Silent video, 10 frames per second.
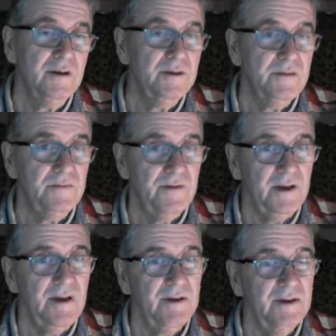to fill
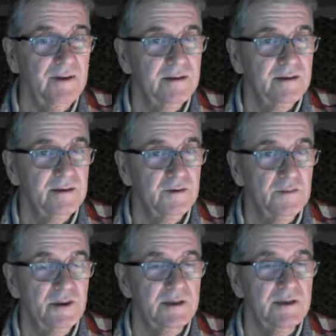in the
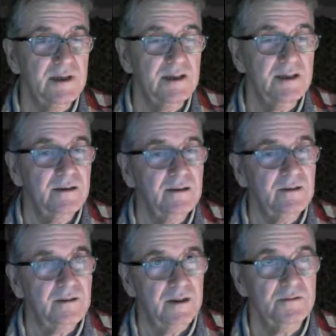quiz, and then
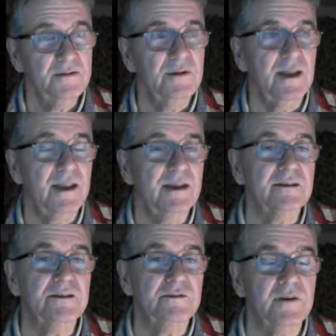those who get the
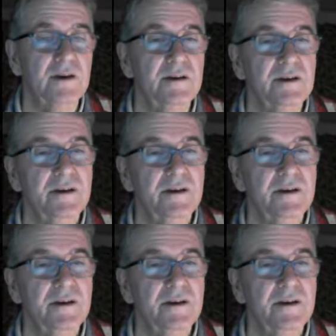answers right,